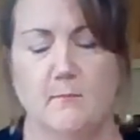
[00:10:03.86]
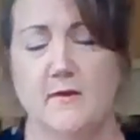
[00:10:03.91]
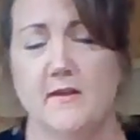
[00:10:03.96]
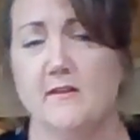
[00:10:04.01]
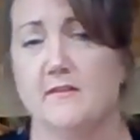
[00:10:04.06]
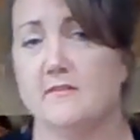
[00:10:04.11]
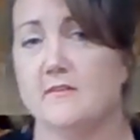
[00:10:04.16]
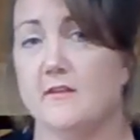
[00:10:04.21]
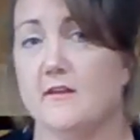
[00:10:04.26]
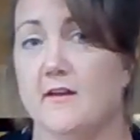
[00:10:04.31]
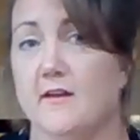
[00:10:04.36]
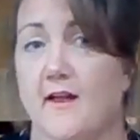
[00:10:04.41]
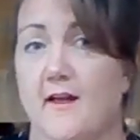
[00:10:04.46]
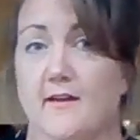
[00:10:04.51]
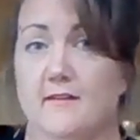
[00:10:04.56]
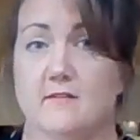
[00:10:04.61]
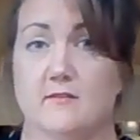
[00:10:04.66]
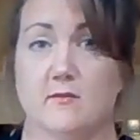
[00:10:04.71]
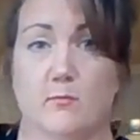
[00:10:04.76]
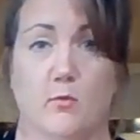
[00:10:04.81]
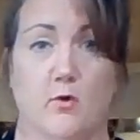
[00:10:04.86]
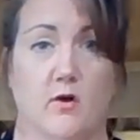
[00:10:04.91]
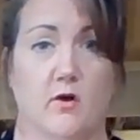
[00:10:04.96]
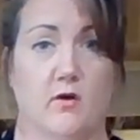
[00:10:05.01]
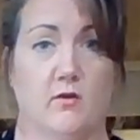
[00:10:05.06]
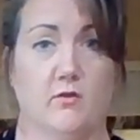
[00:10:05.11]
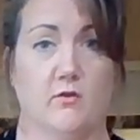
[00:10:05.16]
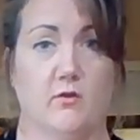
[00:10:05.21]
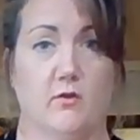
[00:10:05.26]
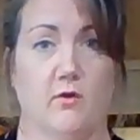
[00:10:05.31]
but it's going to add some more
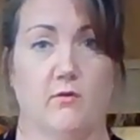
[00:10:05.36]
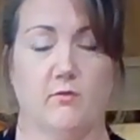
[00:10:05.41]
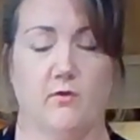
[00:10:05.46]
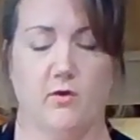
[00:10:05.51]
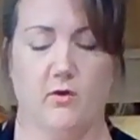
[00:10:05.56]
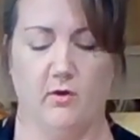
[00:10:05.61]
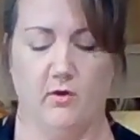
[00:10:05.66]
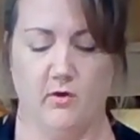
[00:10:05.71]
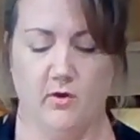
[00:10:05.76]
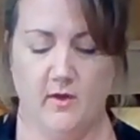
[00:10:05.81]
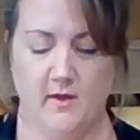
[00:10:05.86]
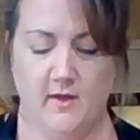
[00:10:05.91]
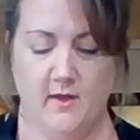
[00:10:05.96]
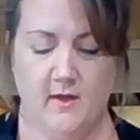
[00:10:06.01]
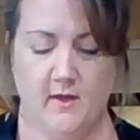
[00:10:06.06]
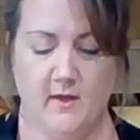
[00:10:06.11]
color overall.